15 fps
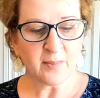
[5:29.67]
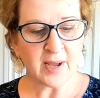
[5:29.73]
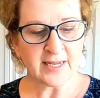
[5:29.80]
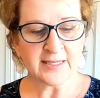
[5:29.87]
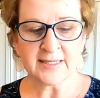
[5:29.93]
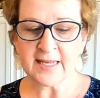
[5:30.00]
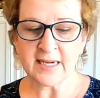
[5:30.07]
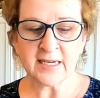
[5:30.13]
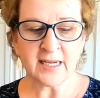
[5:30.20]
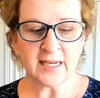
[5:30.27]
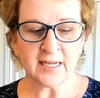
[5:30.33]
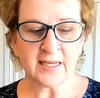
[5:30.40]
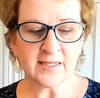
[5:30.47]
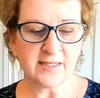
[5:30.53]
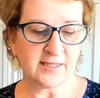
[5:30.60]
by
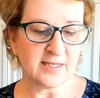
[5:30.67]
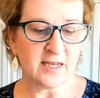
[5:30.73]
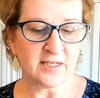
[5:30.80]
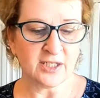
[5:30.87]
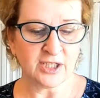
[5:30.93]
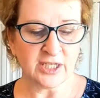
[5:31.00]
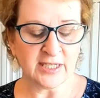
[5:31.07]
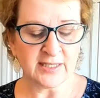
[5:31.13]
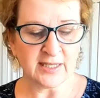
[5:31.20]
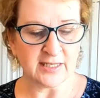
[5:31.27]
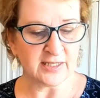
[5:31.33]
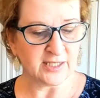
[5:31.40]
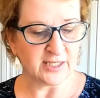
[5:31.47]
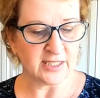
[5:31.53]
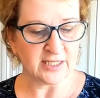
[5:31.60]
sending his son
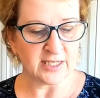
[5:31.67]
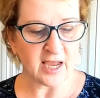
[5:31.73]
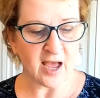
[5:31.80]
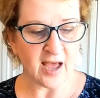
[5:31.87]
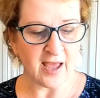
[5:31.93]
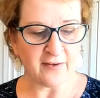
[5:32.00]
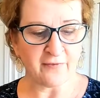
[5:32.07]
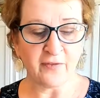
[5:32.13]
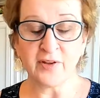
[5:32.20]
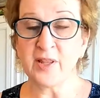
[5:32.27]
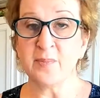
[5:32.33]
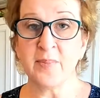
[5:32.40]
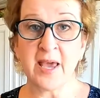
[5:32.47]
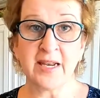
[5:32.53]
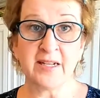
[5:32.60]
Jesus to die for
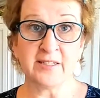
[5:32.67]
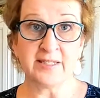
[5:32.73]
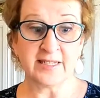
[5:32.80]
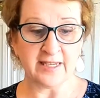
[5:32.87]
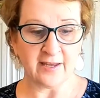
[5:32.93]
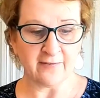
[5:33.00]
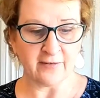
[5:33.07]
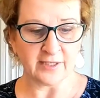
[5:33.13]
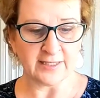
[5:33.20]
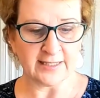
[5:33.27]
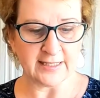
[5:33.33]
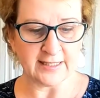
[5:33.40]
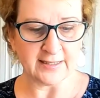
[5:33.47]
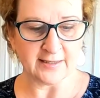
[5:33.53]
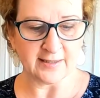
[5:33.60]
the penalty of our
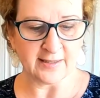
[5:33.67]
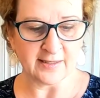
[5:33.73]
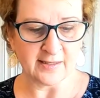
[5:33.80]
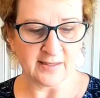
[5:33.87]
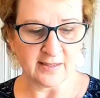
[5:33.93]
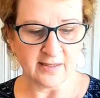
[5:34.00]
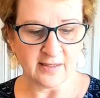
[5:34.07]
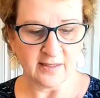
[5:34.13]
sins.